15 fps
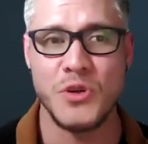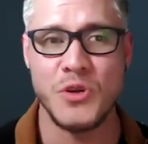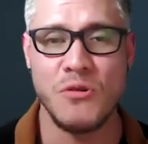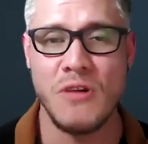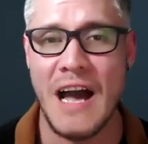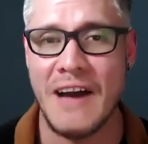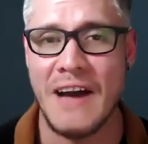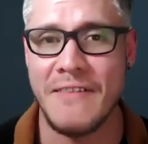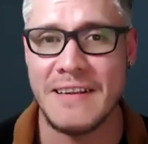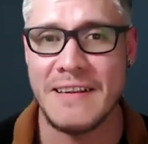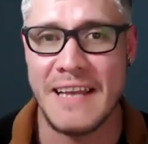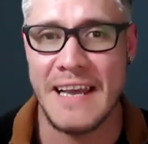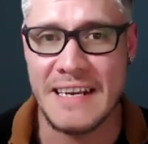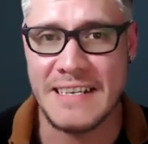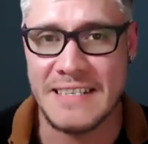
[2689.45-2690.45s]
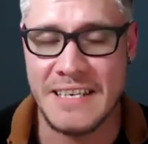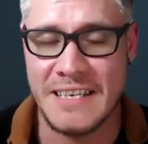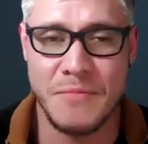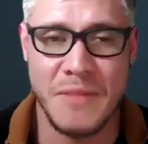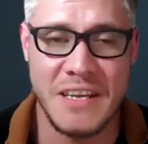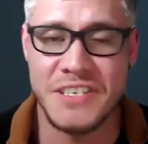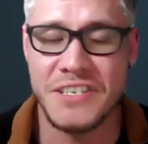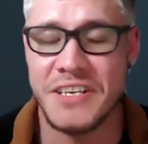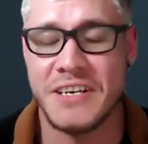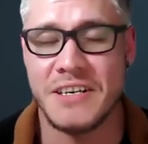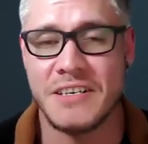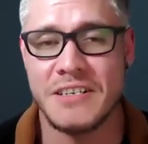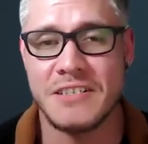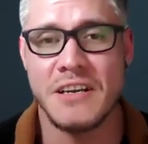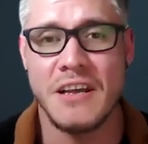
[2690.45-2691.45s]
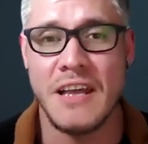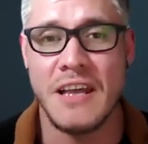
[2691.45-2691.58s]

do have a tech team engineers